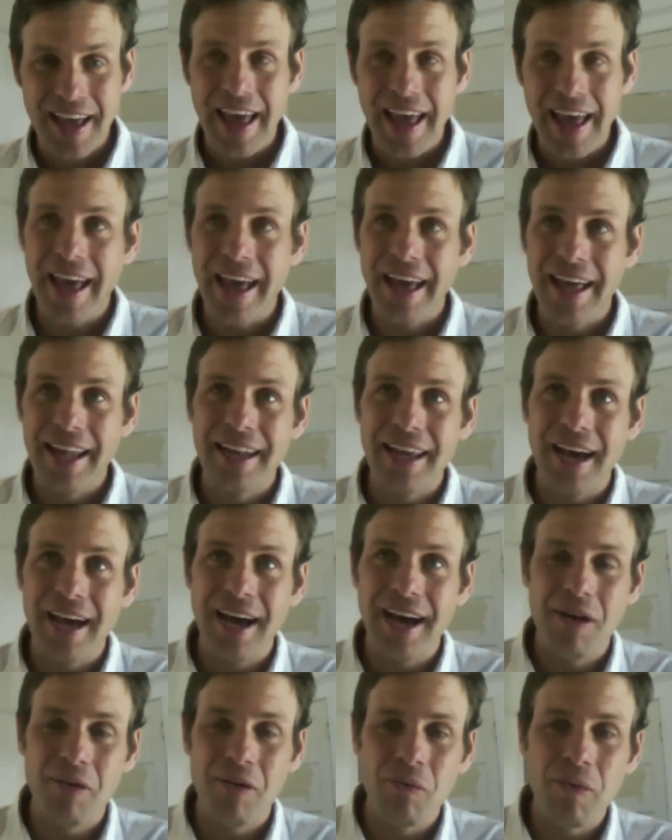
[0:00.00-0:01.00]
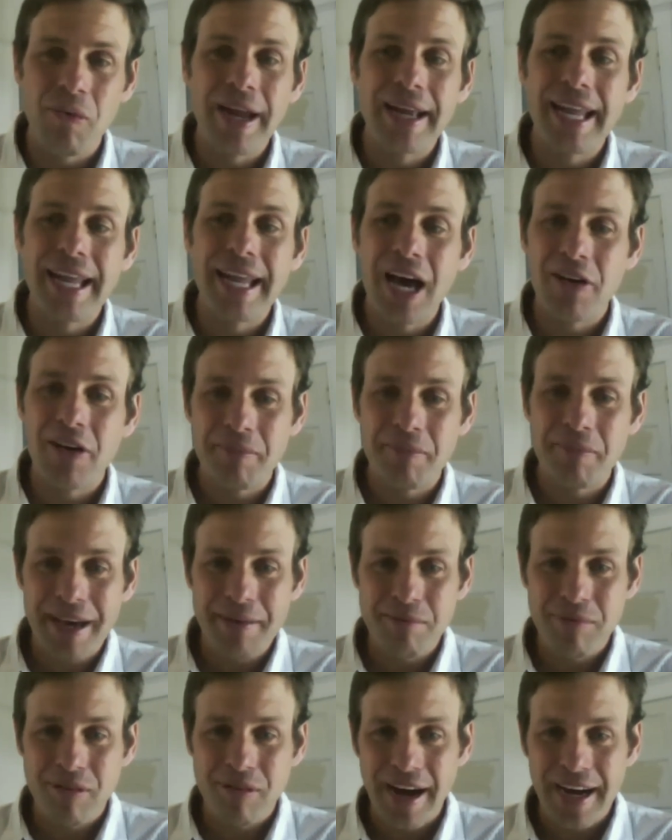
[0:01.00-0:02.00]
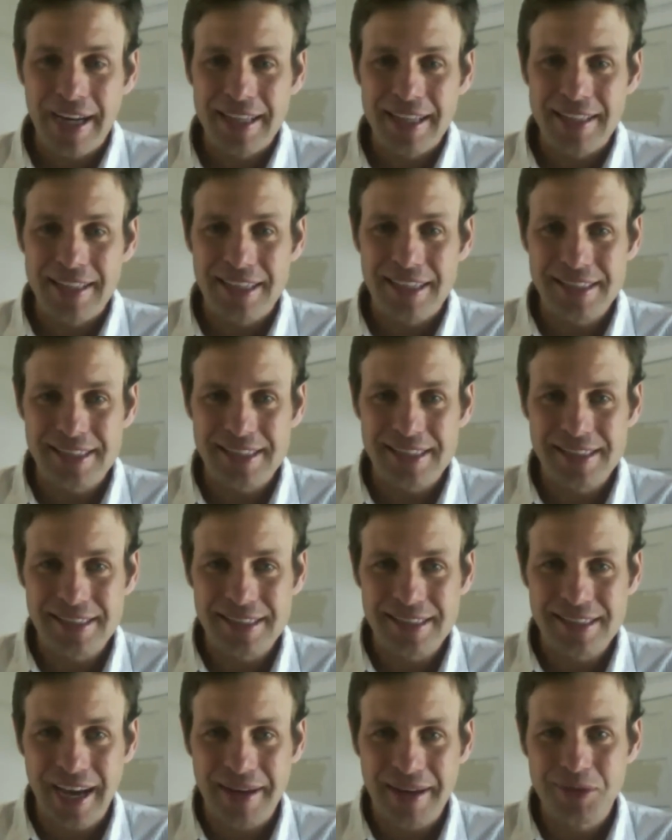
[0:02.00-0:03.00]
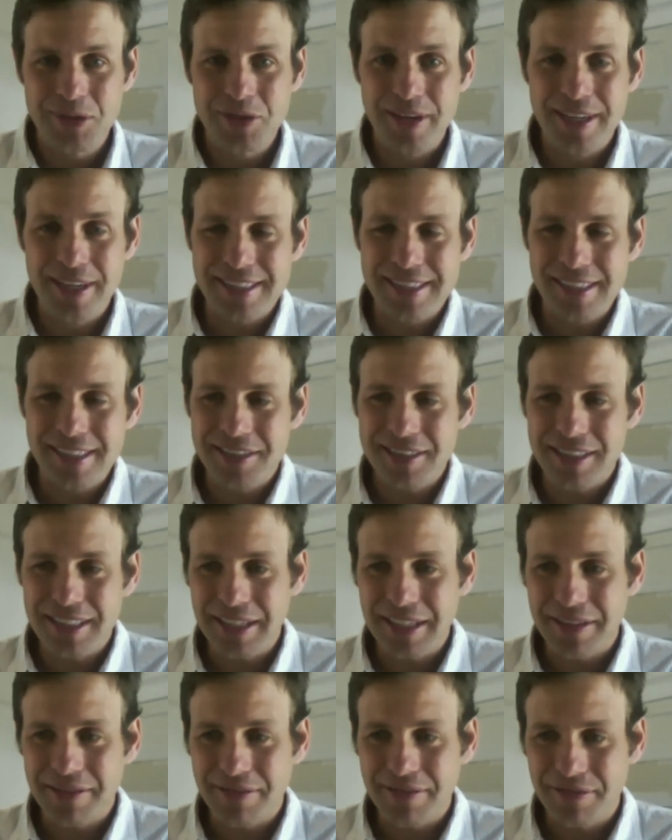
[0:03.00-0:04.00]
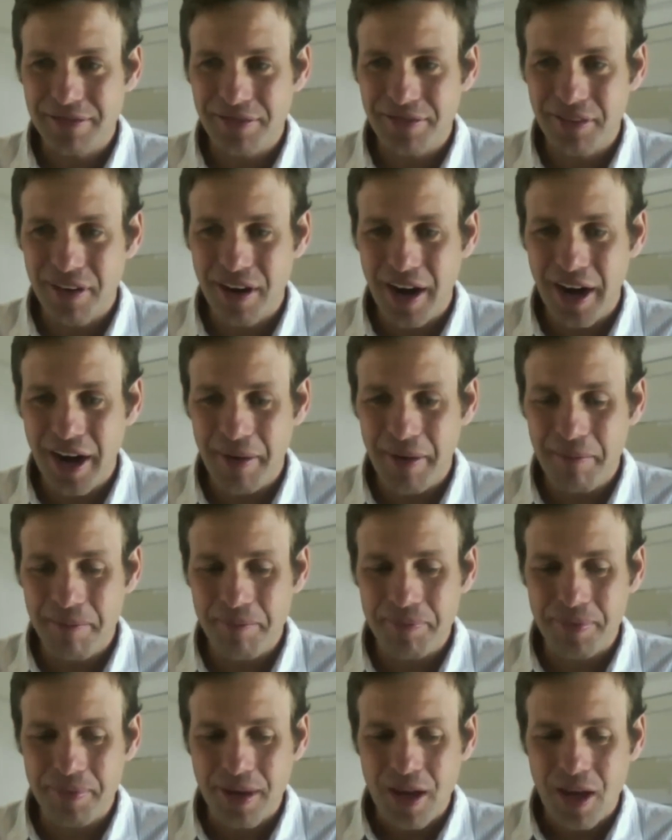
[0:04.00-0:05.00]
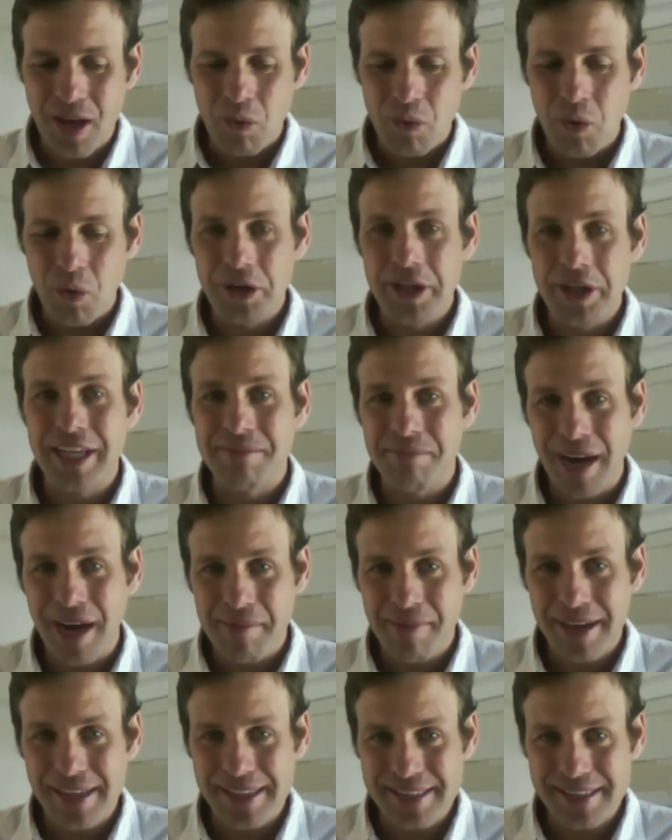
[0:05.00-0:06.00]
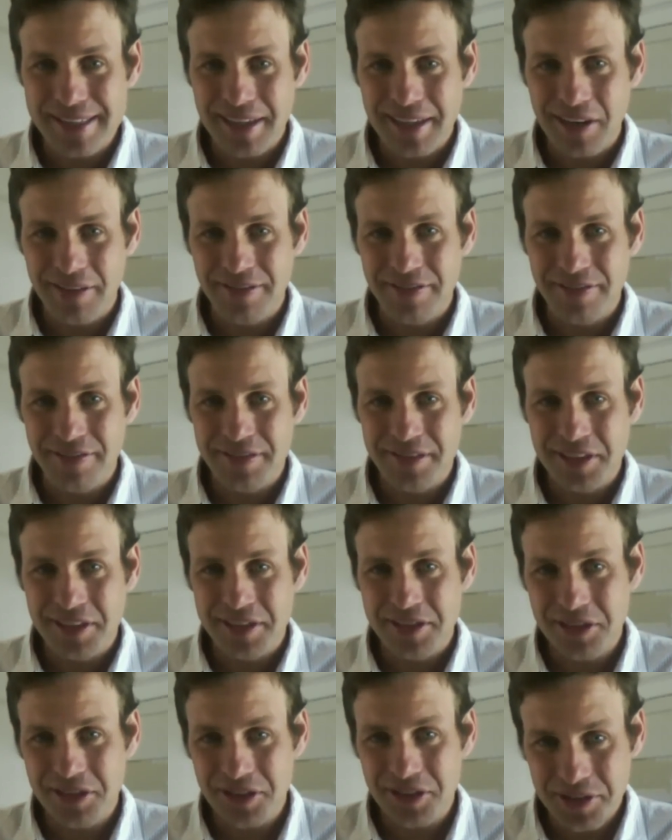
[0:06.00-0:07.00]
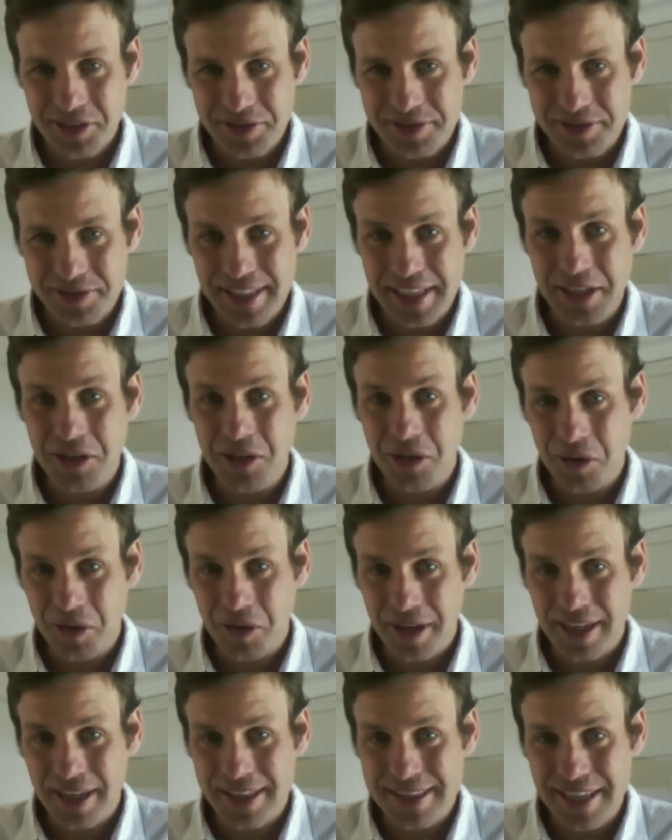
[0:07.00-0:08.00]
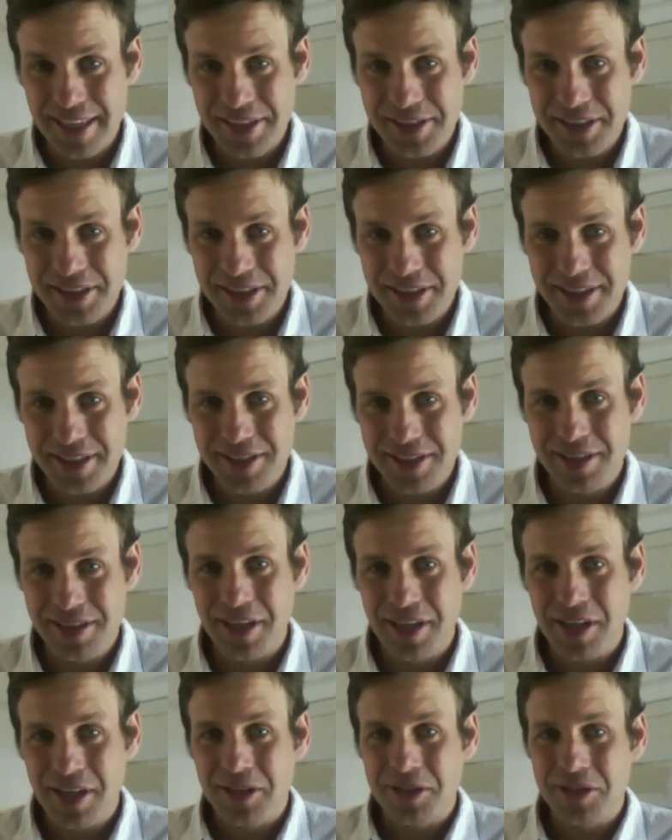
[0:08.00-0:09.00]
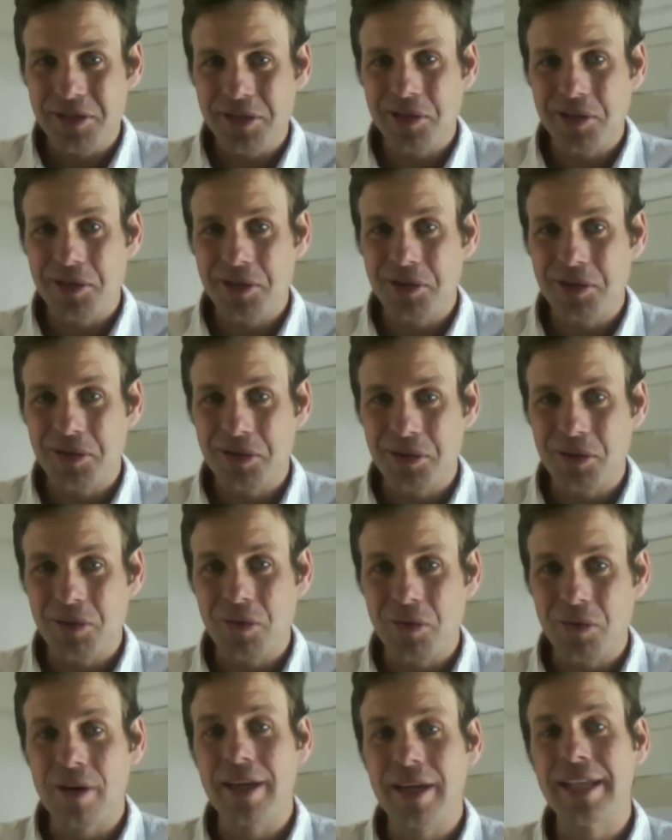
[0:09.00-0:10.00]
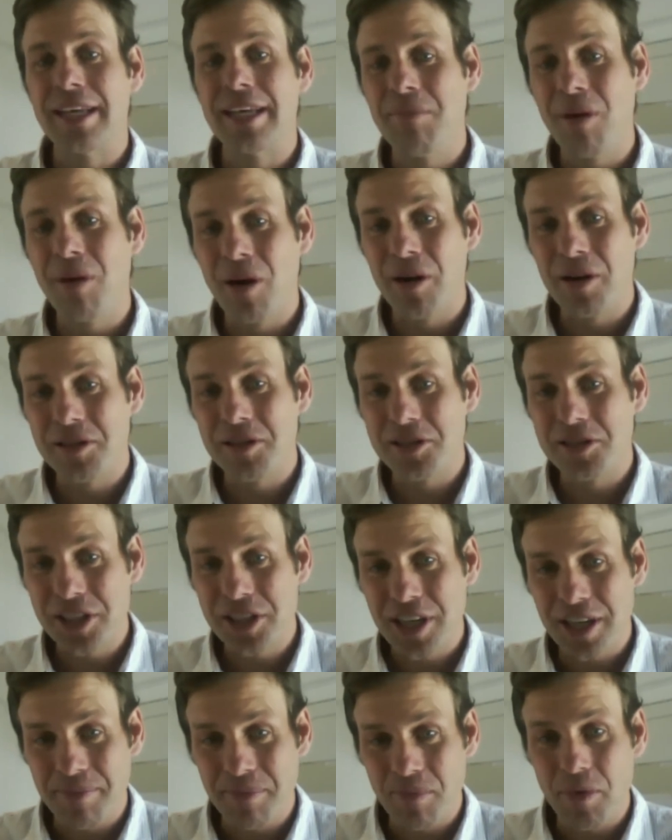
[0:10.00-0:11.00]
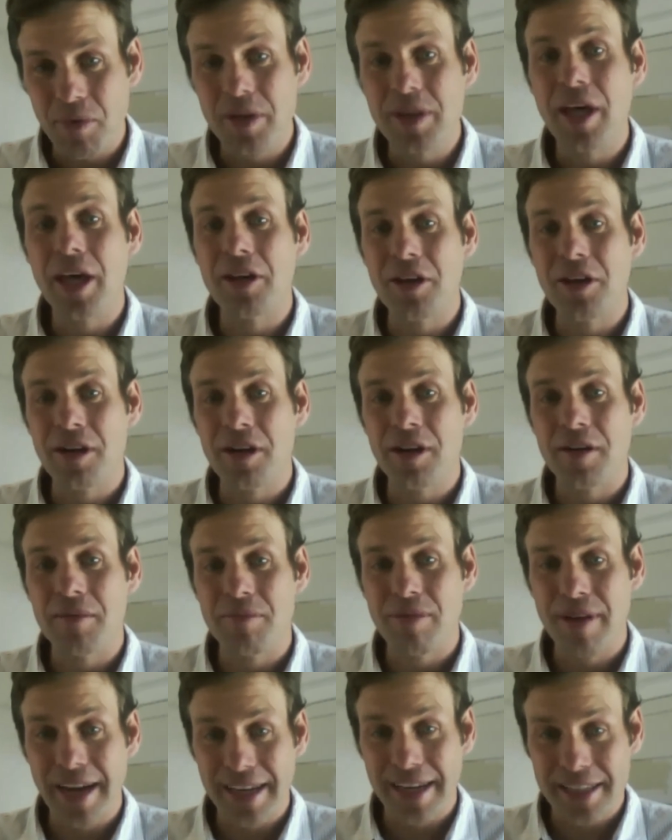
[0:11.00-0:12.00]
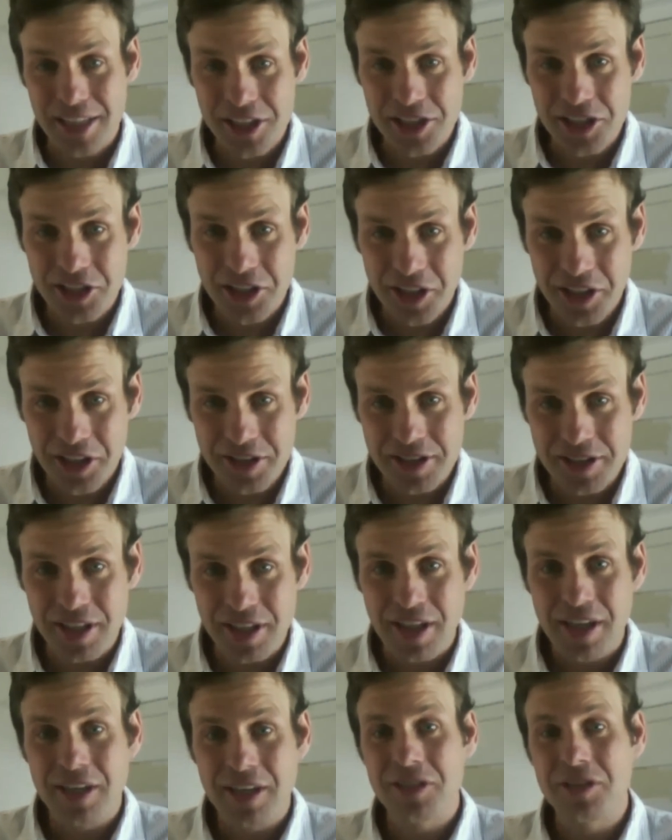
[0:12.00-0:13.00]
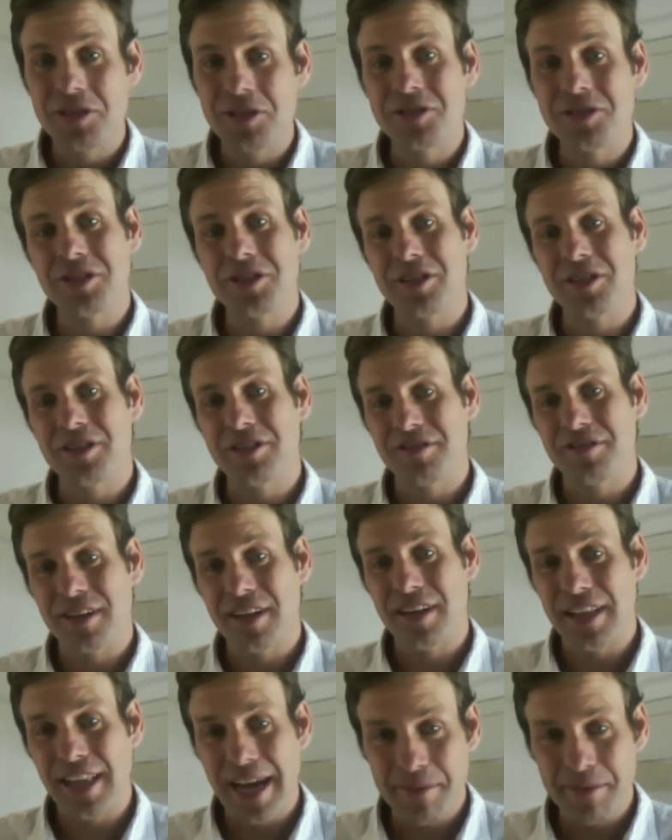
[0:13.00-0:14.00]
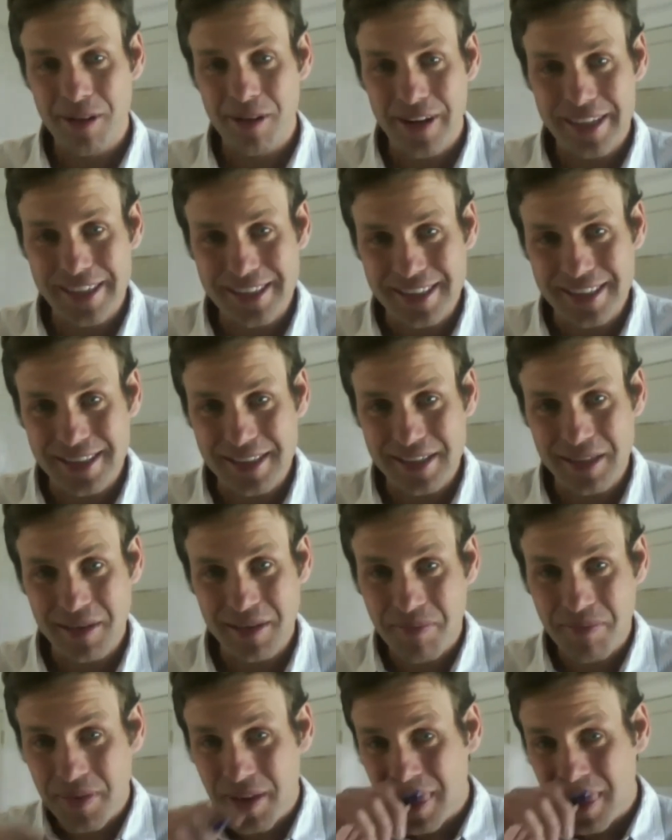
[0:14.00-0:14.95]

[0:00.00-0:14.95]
And right now in my practice, I'm transitioning from working by myself to serve single organizations to working in partnership with other practitioners to serve collaborations.